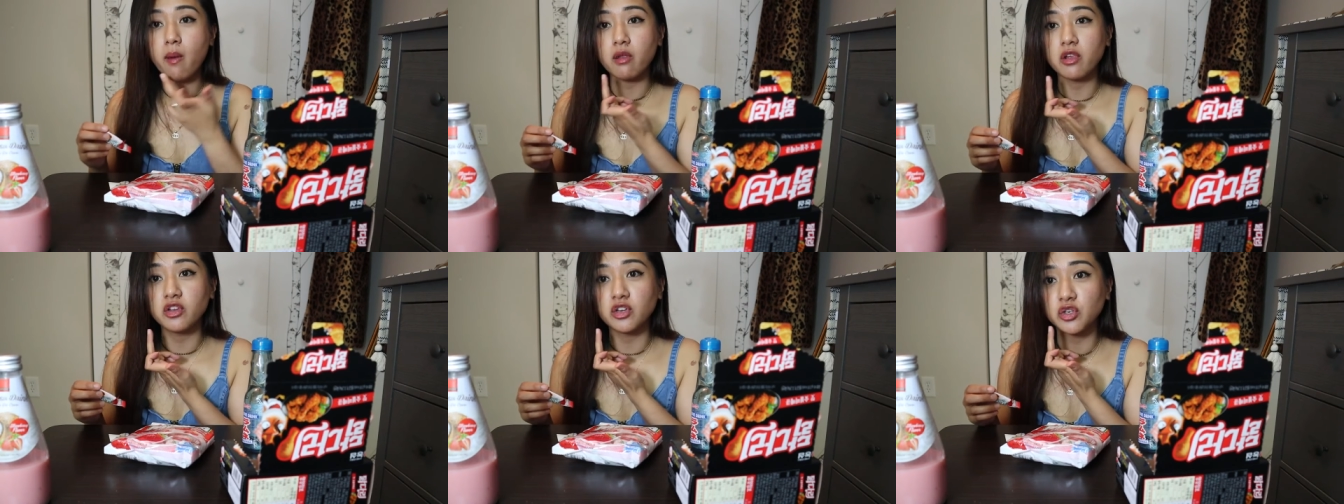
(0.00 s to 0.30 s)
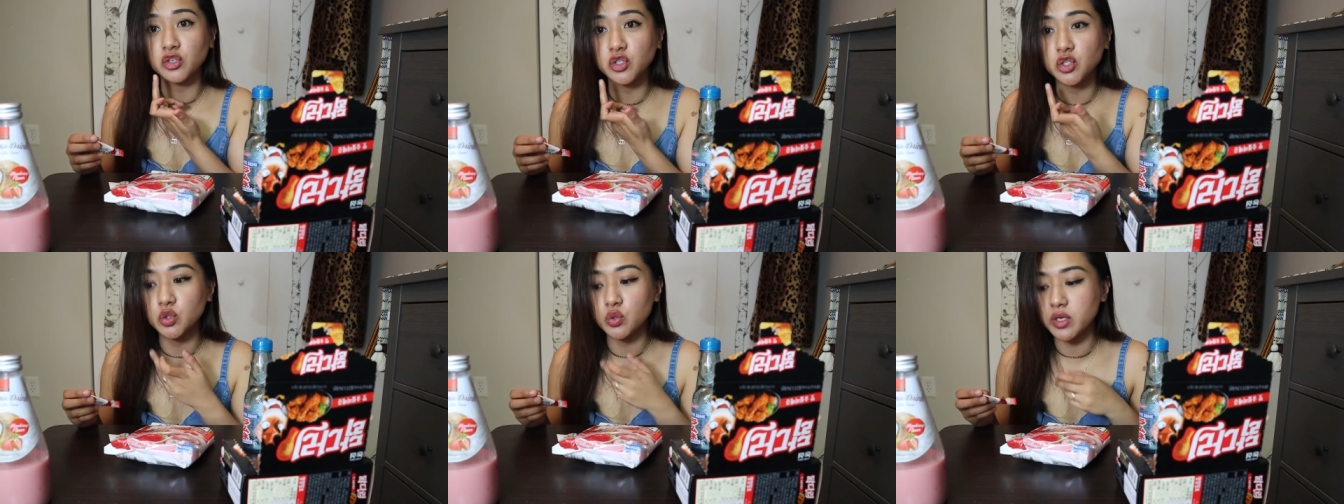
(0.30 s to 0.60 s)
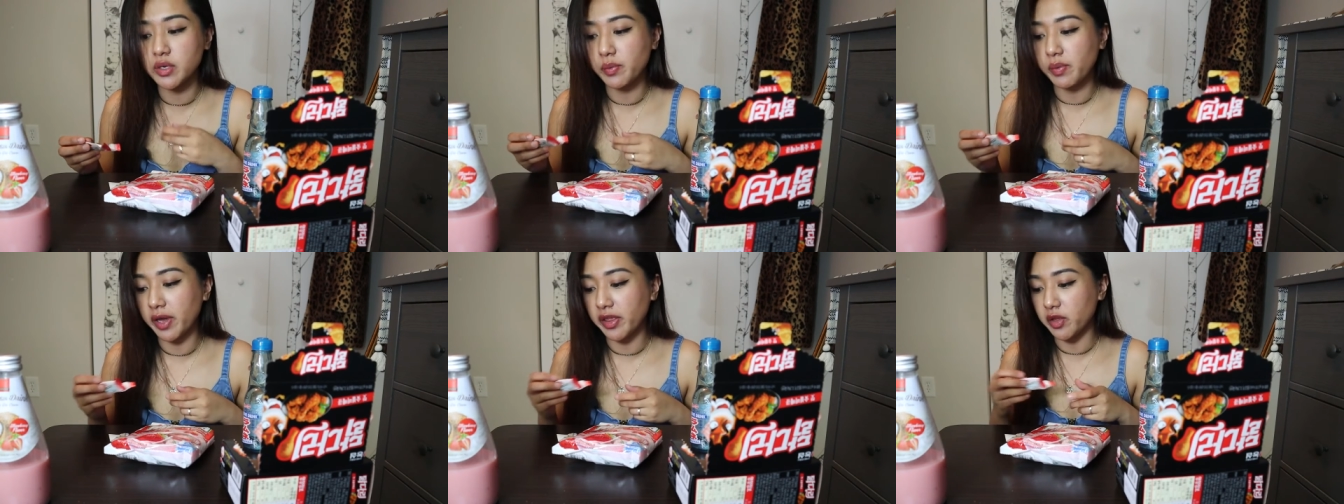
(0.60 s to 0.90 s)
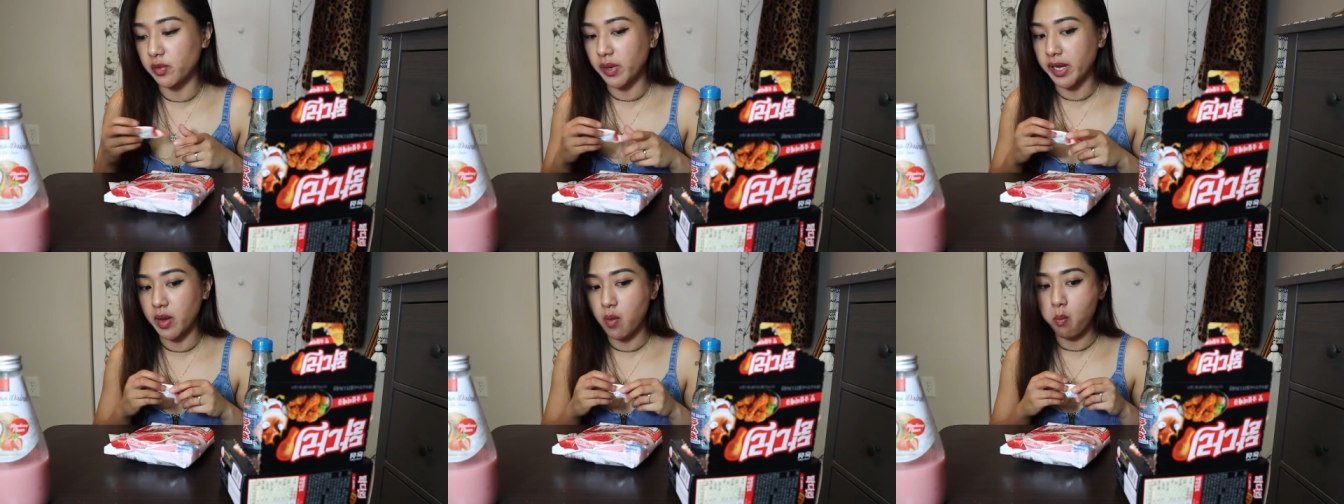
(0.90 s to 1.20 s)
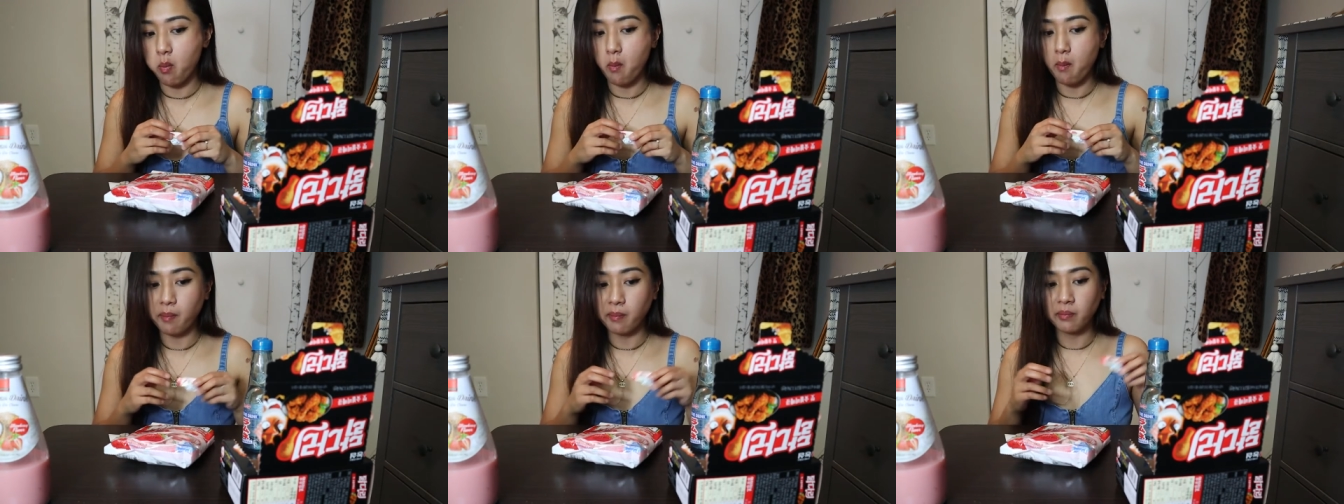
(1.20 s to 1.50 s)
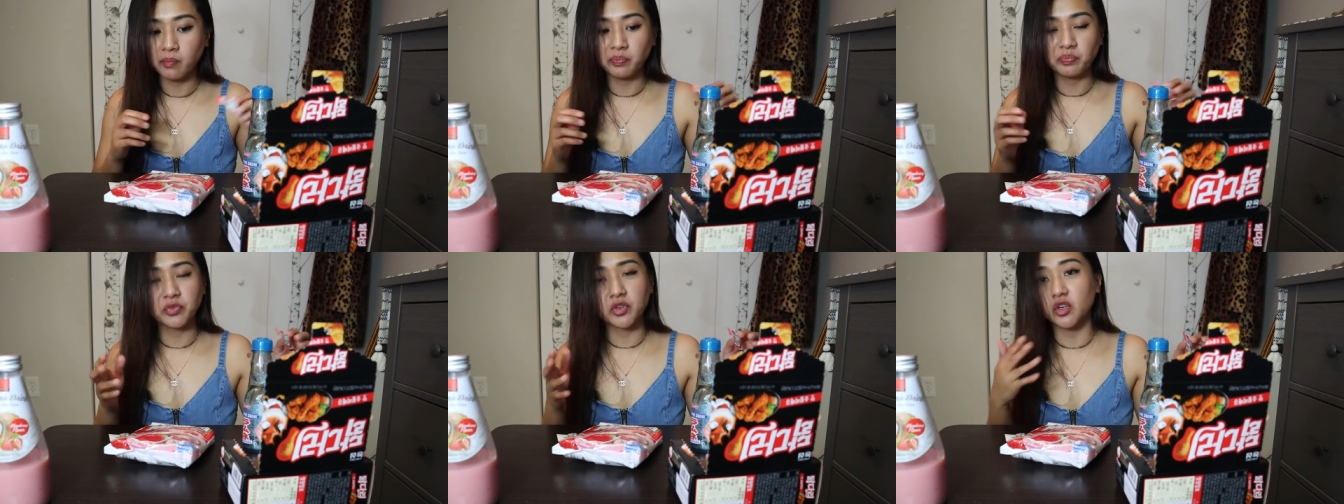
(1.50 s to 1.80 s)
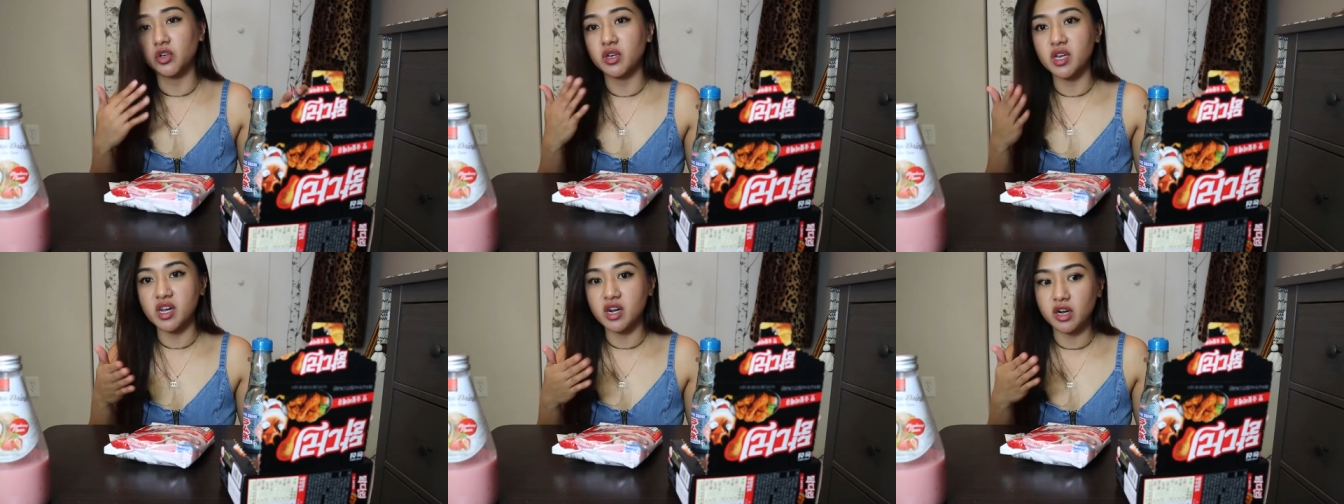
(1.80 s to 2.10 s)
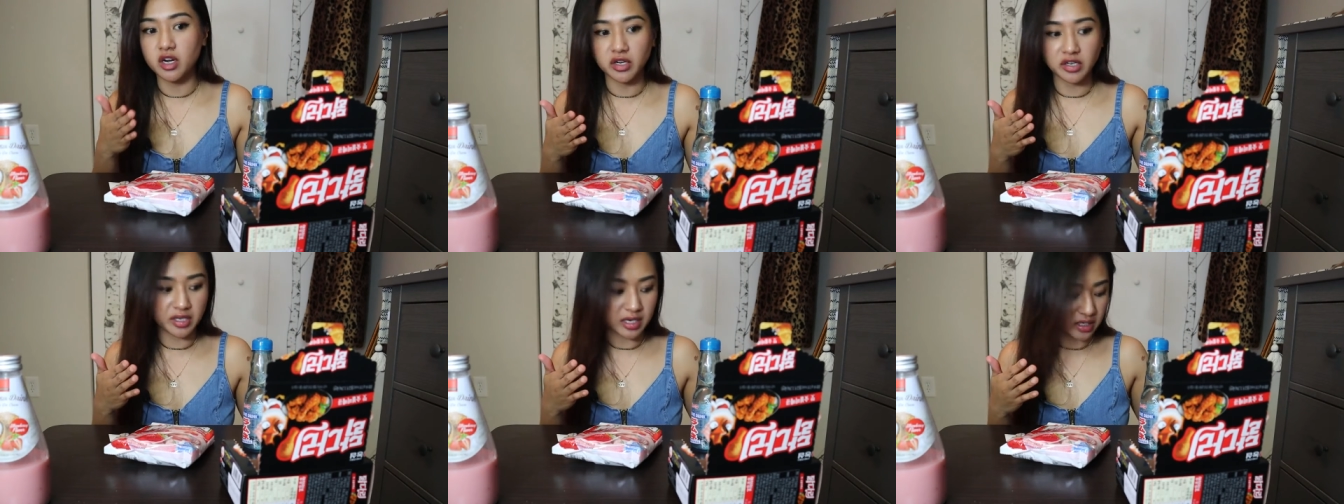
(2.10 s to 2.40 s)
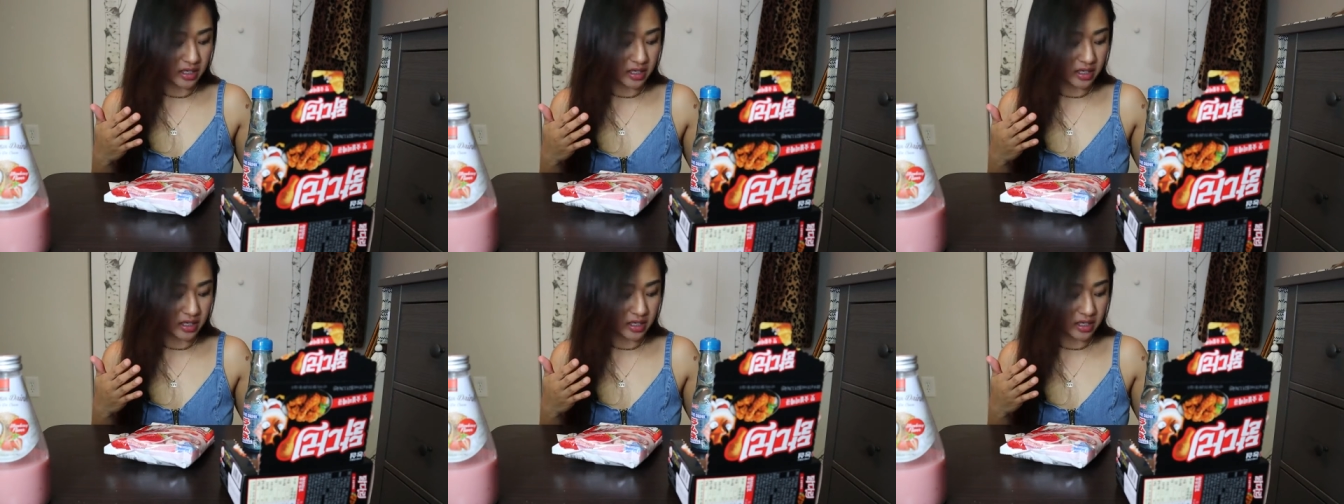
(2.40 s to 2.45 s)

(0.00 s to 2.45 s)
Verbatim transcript: These are chewy, by the way. They're not hard